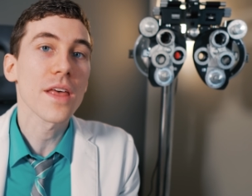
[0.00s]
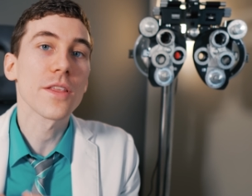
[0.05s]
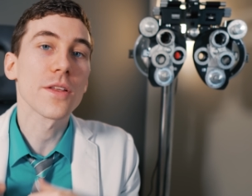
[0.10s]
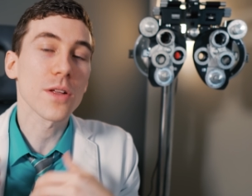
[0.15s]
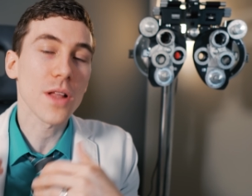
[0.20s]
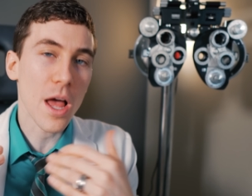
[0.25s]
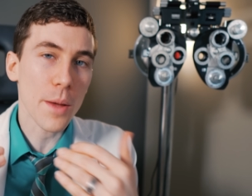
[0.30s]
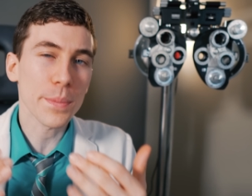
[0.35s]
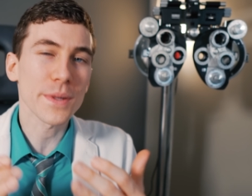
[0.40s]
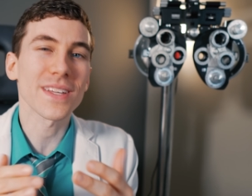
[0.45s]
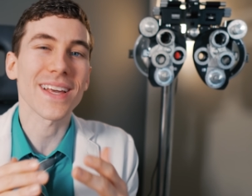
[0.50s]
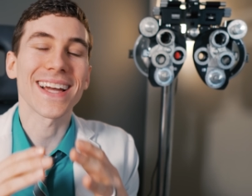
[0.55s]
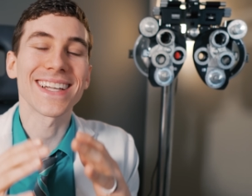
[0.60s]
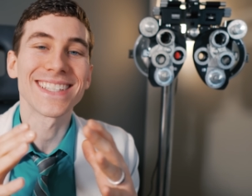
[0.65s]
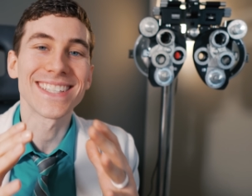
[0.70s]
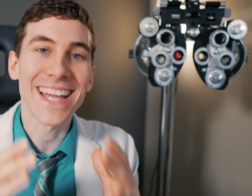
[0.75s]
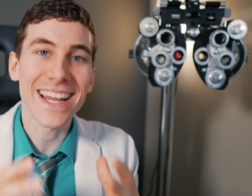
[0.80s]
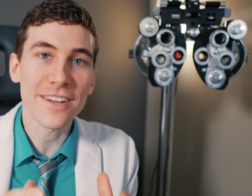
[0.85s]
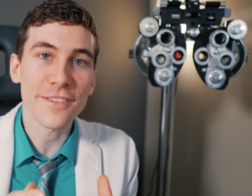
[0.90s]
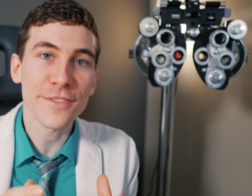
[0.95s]
they'll help us
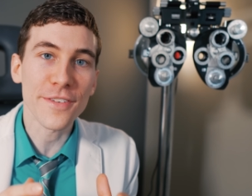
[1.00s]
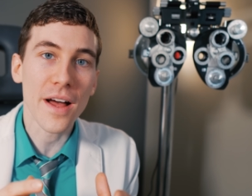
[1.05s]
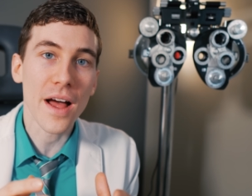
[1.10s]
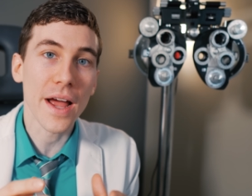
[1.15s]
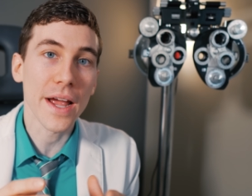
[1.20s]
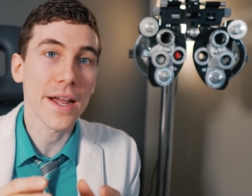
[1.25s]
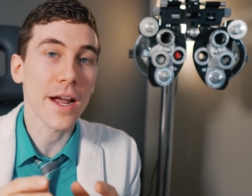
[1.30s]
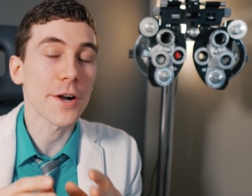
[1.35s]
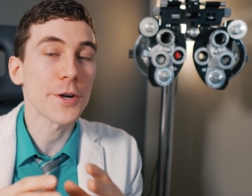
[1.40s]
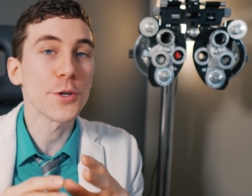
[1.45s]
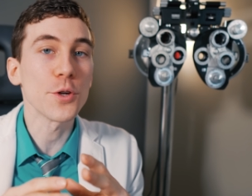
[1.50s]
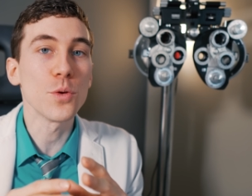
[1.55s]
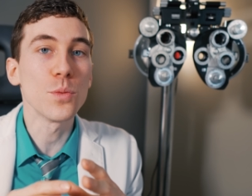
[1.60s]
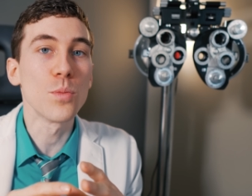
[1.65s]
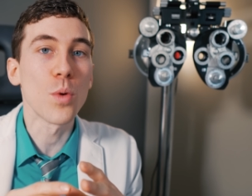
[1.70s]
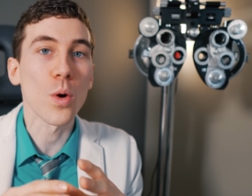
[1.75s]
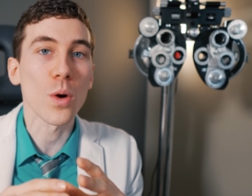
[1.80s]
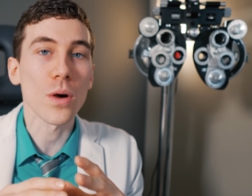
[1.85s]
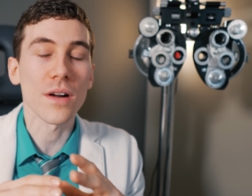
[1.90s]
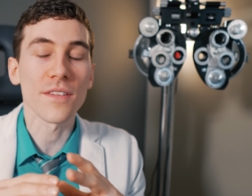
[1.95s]
identify, are you
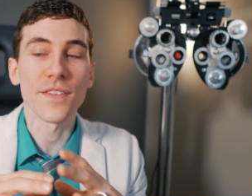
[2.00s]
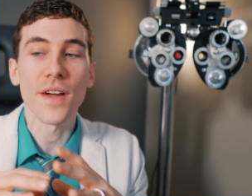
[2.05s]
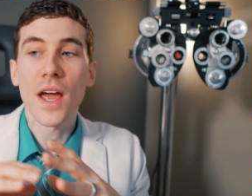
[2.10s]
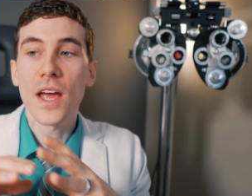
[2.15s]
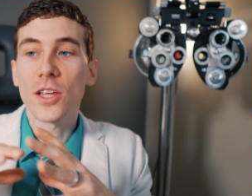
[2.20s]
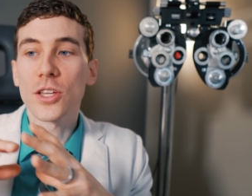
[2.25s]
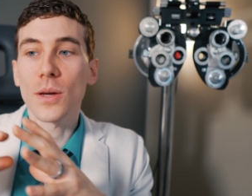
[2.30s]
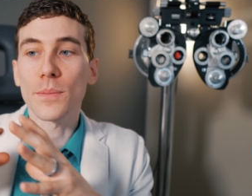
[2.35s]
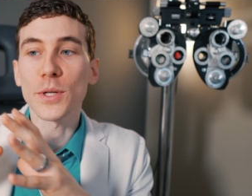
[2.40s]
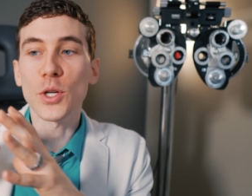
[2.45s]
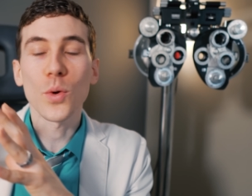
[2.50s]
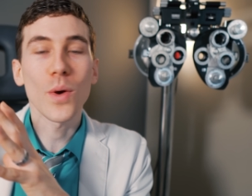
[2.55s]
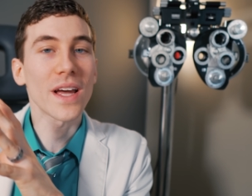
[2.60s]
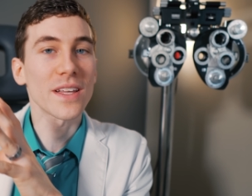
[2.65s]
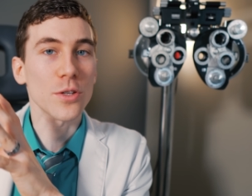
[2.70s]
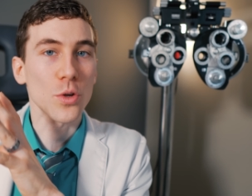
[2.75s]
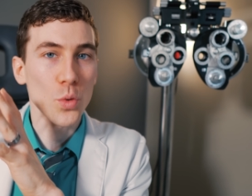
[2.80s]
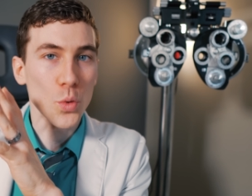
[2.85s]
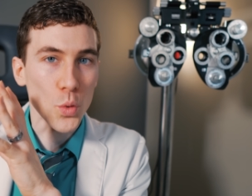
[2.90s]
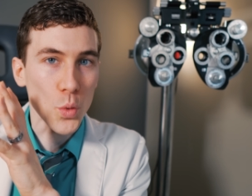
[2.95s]
more of somebody who
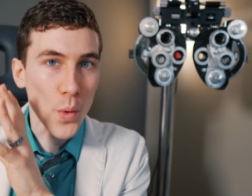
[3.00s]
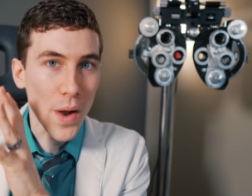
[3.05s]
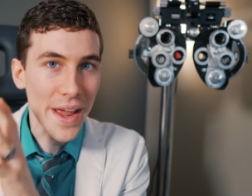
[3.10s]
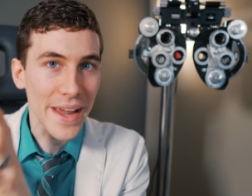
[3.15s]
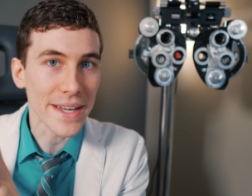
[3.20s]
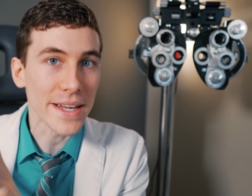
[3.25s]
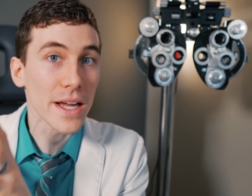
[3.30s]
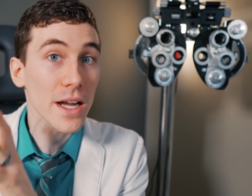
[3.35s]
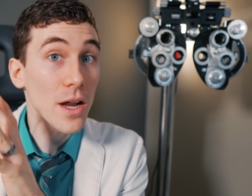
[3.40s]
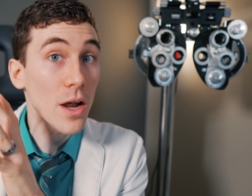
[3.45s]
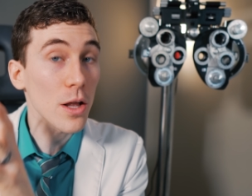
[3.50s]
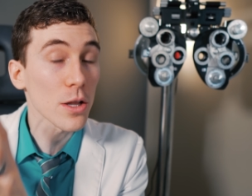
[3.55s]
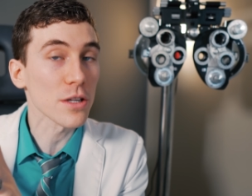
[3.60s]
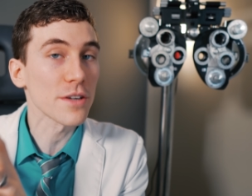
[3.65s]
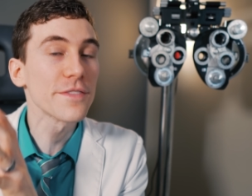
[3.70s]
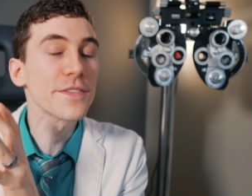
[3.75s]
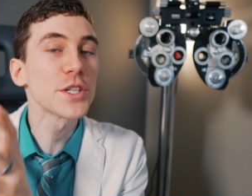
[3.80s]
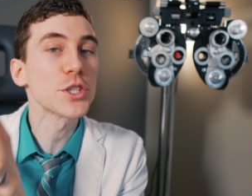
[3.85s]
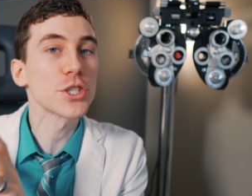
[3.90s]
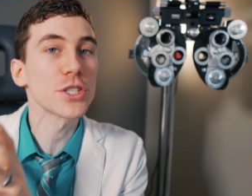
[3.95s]
has red
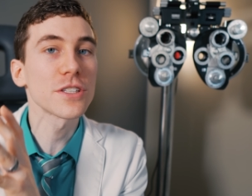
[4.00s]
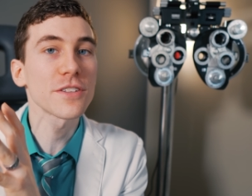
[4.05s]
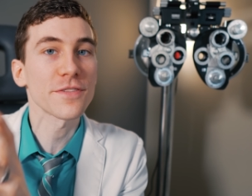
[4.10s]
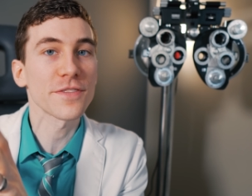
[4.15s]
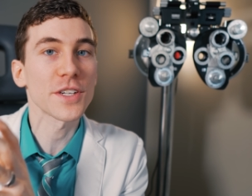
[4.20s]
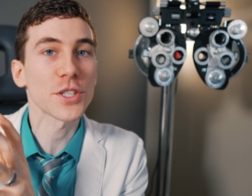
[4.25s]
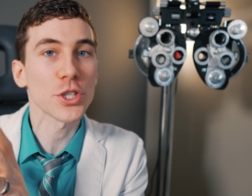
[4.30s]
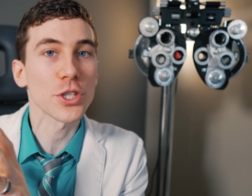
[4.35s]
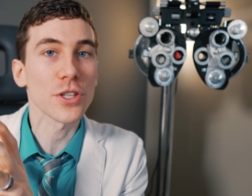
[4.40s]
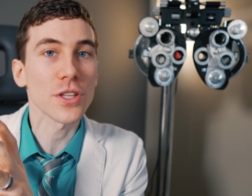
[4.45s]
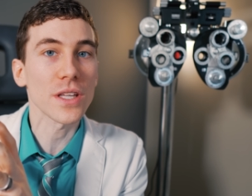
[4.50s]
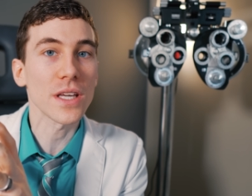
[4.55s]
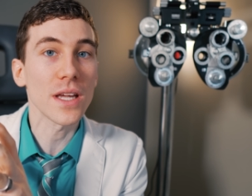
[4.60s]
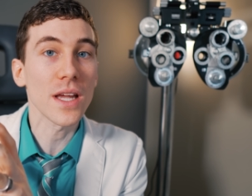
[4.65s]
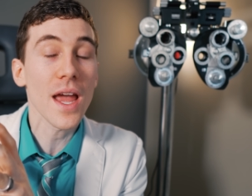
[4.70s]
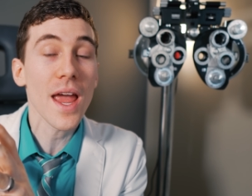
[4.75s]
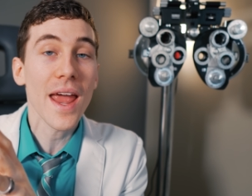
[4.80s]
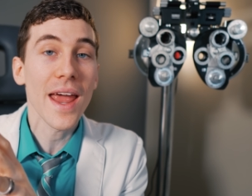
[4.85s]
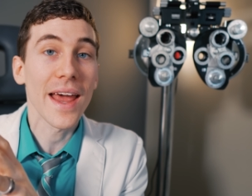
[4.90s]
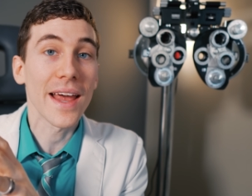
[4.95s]
color vision deficiency deficiency,